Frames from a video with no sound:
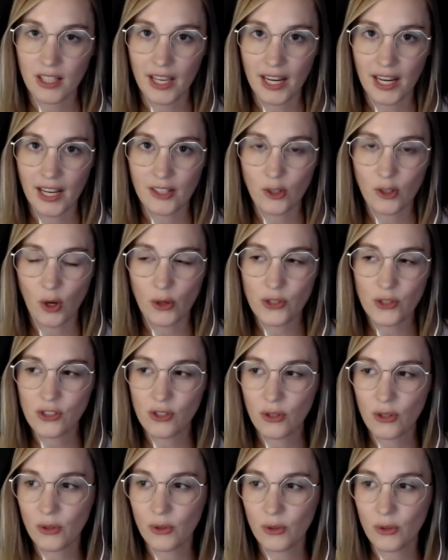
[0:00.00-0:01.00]
And
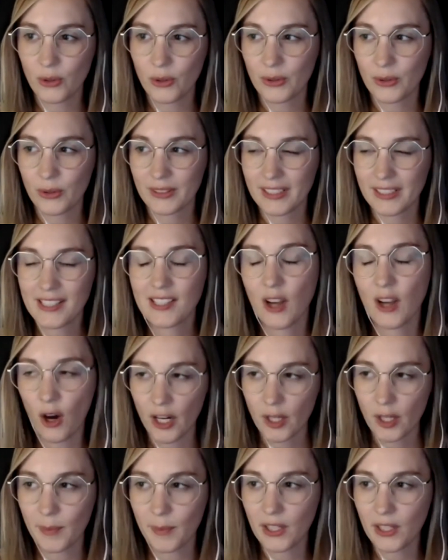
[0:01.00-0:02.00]
also this is
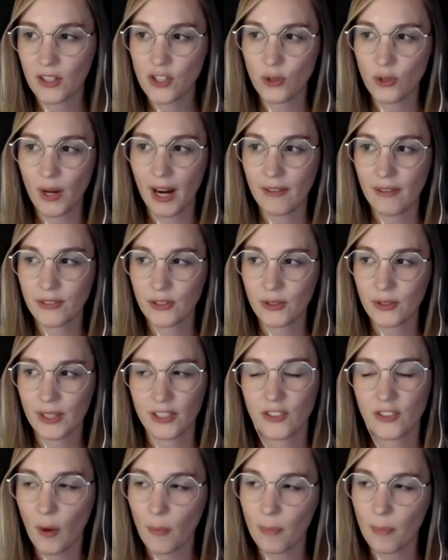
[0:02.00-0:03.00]
hard because you have to, and I
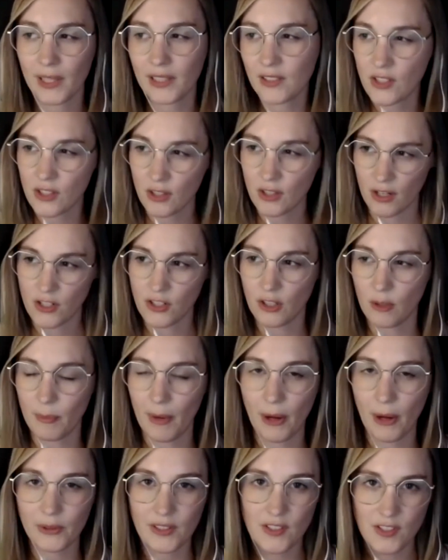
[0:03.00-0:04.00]
saw a big discussion
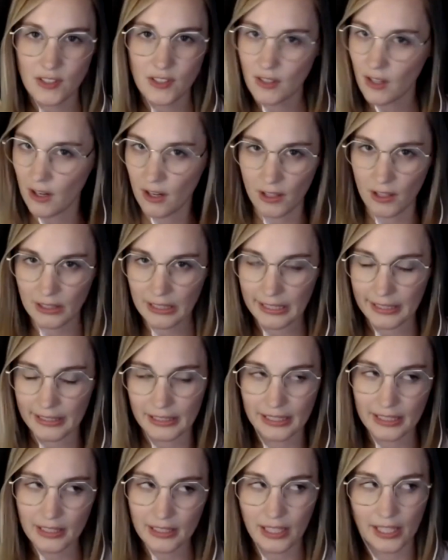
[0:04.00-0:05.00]
about this
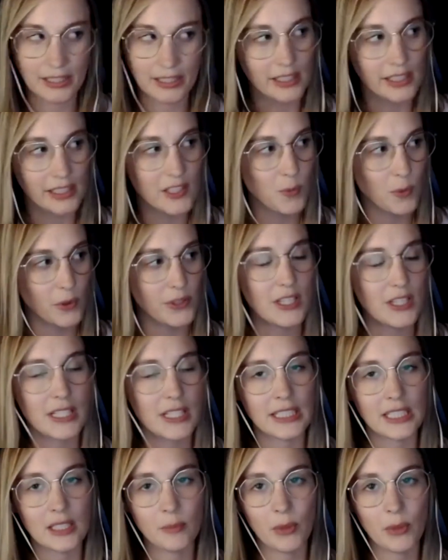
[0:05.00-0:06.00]
lately in like the esports
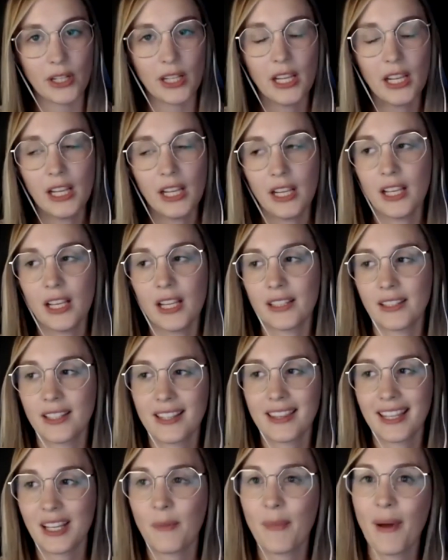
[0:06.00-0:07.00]
scene, but the
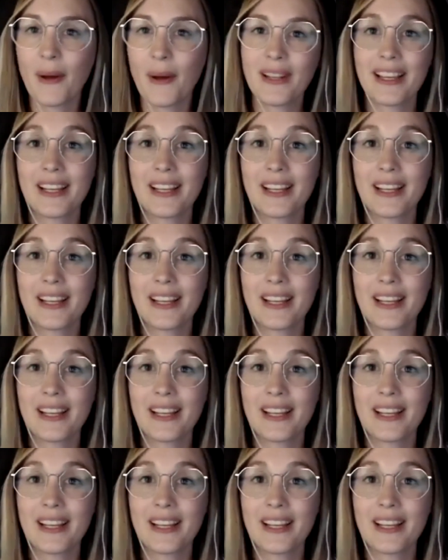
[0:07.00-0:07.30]
thing about like